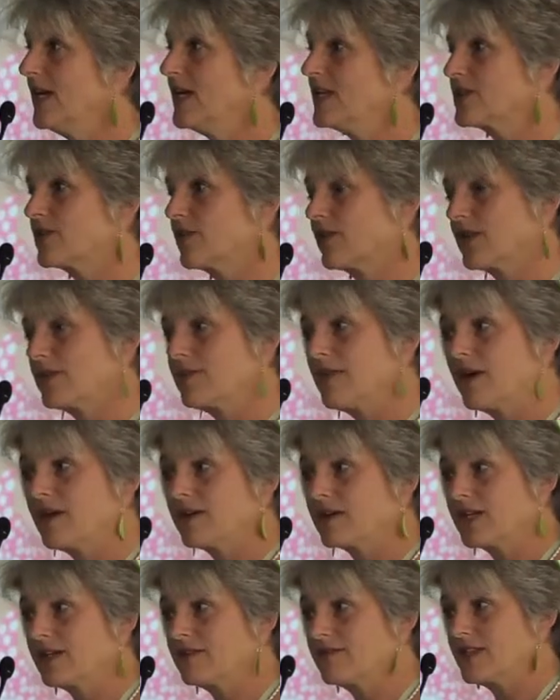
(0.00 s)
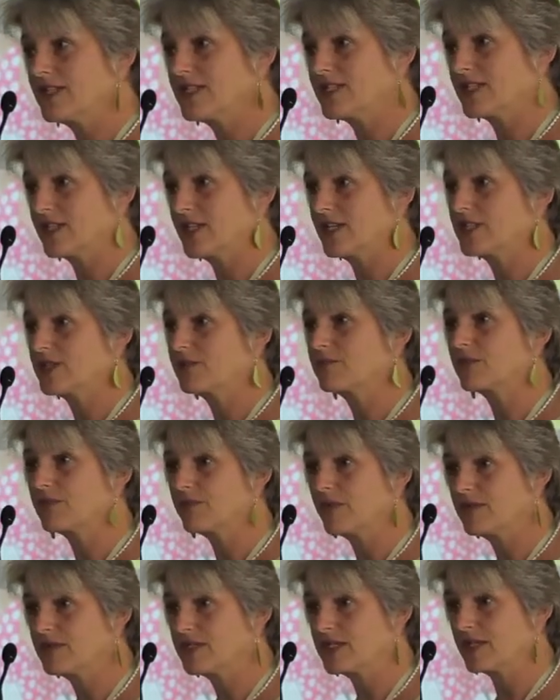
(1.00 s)
it's got the market research and
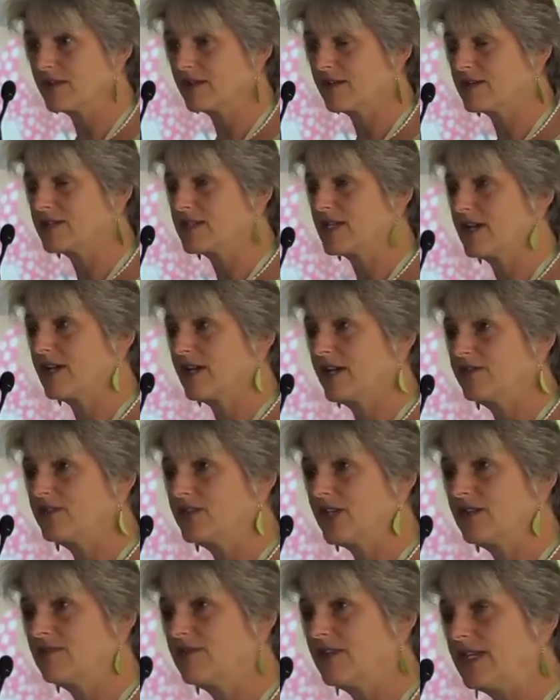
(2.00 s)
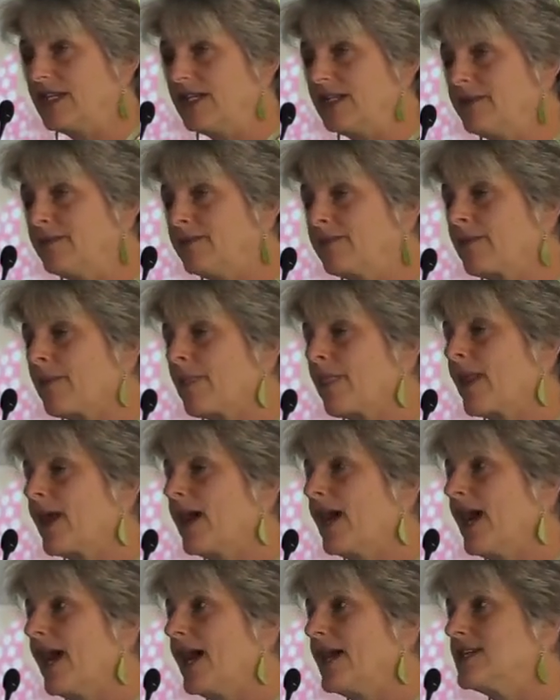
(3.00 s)
promoting Arts Alive generally,
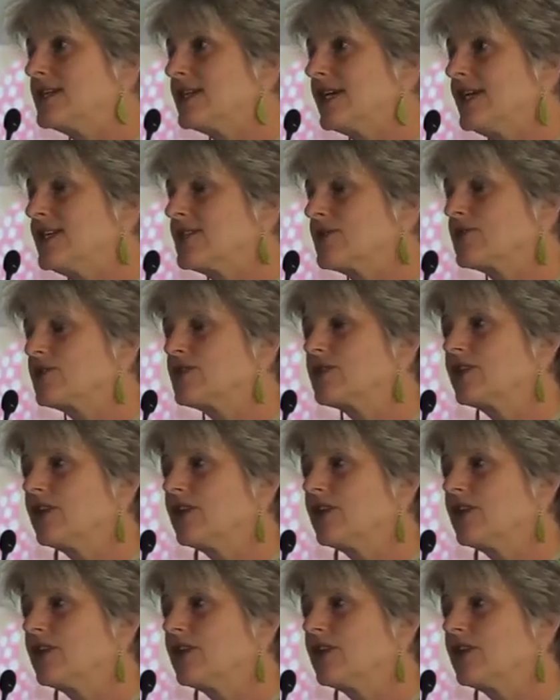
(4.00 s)
and it's also